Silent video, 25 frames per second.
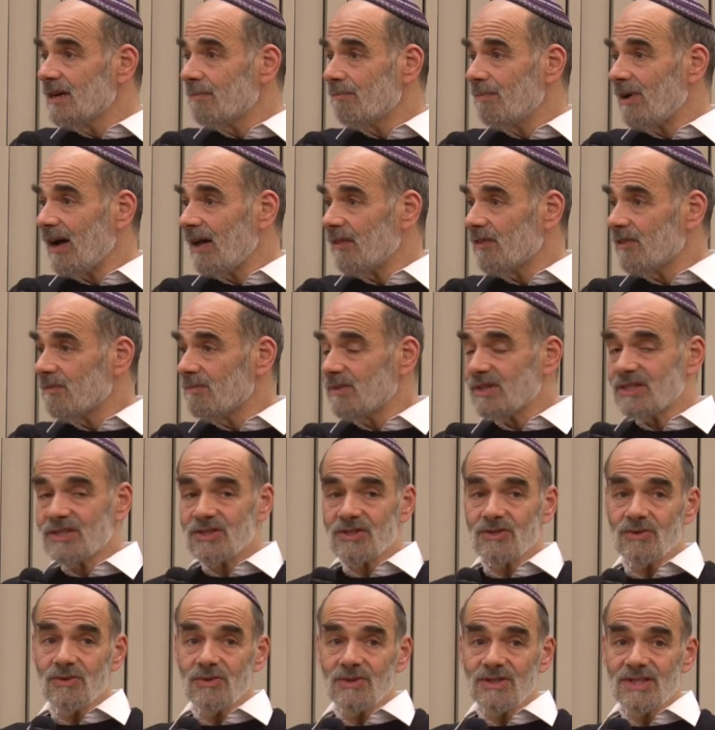but the
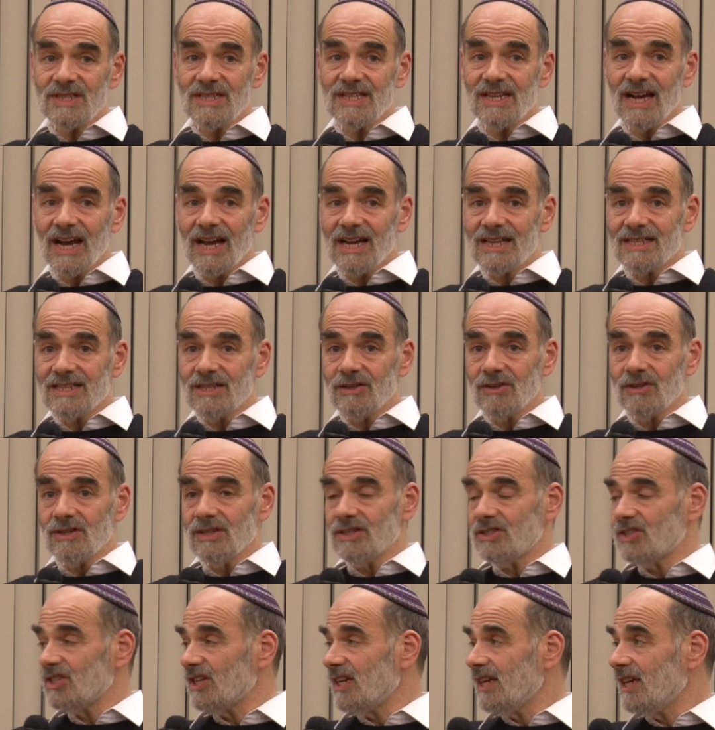Masorti
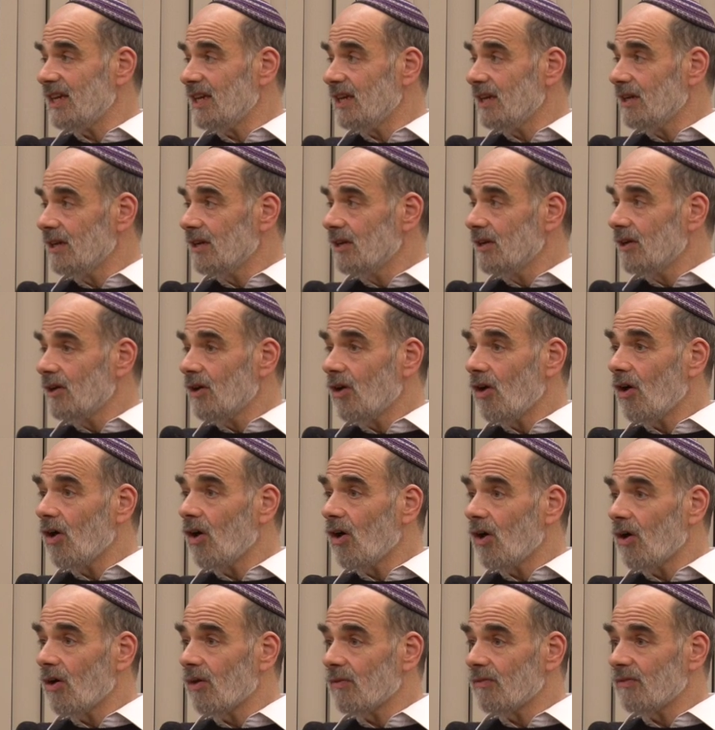ideology
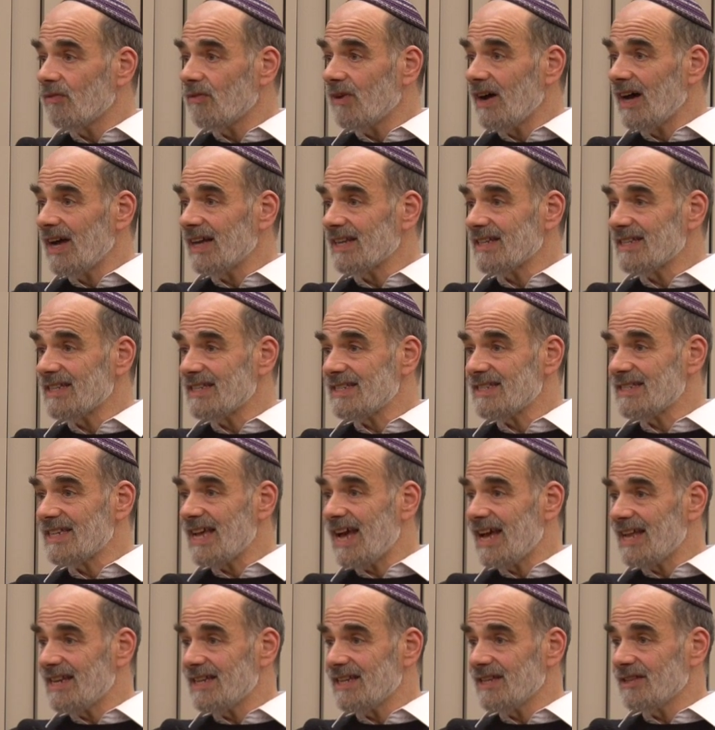of
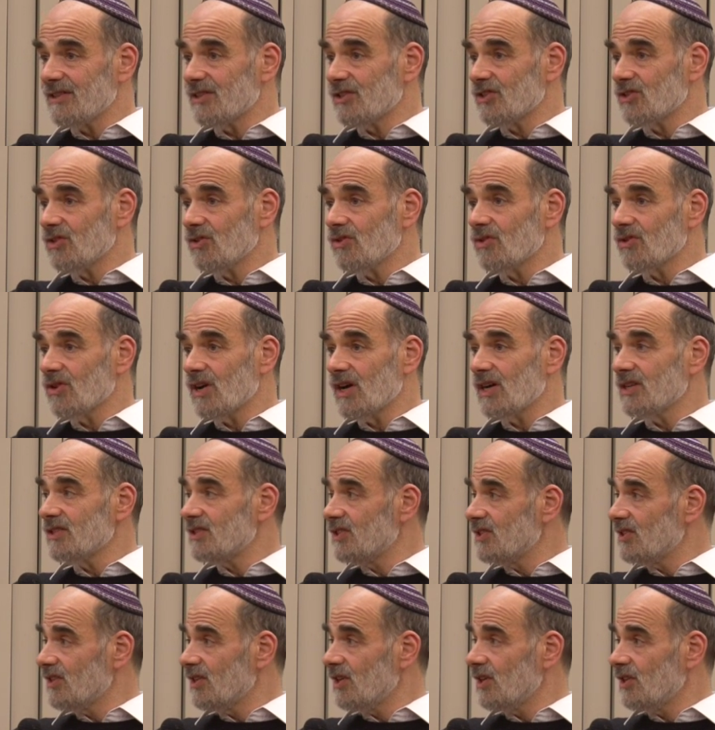understanding the Torah
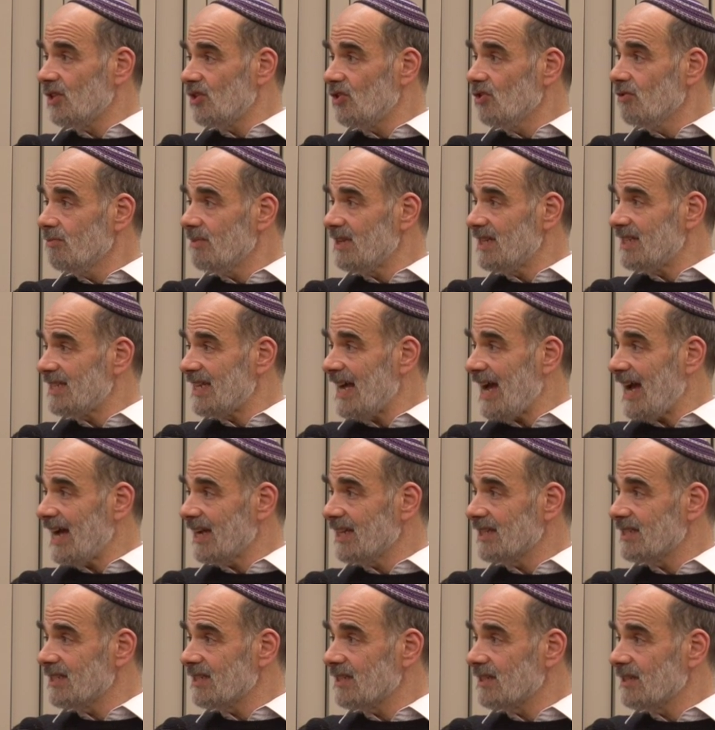as a human
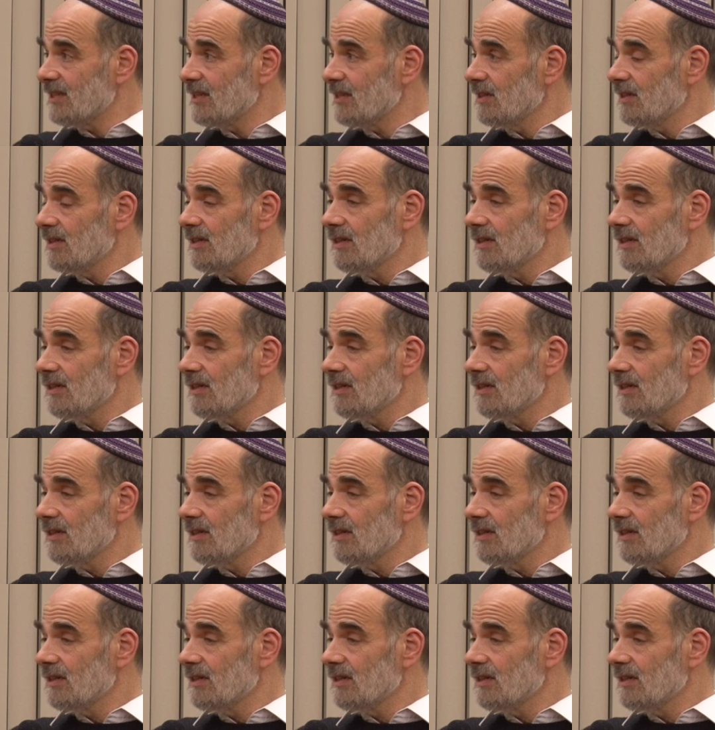text,